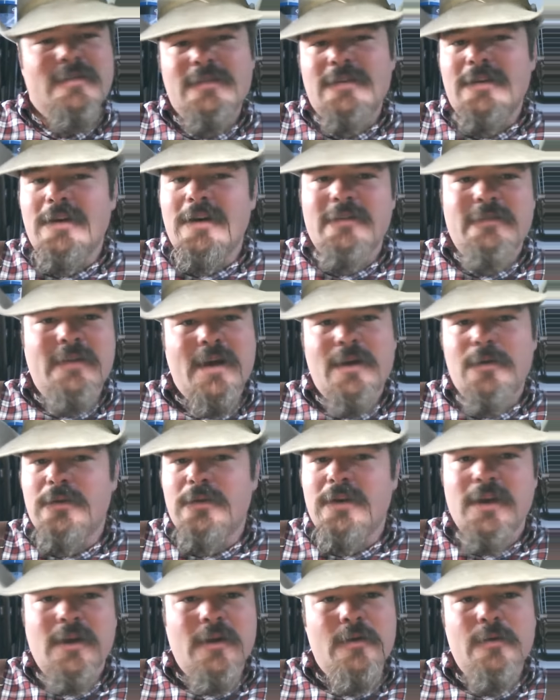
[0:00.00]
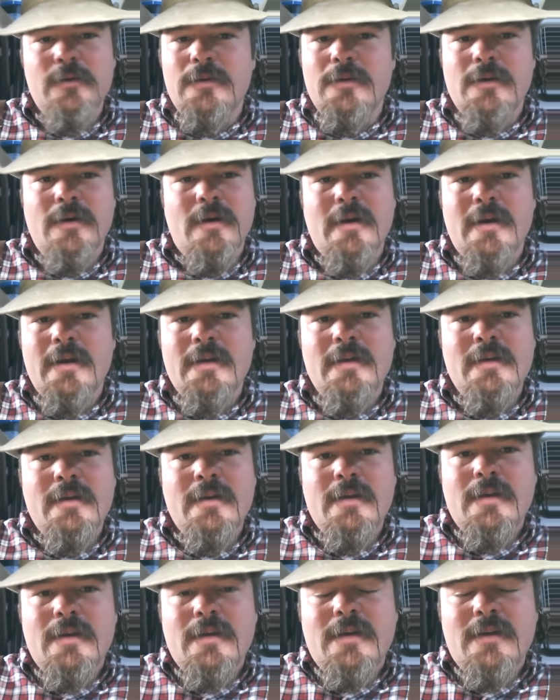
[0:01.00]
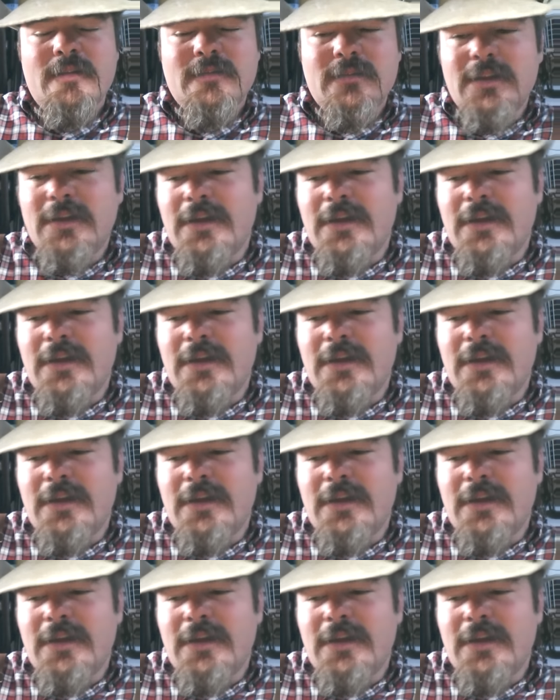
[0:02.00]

stuff. I don't care who you are. It's the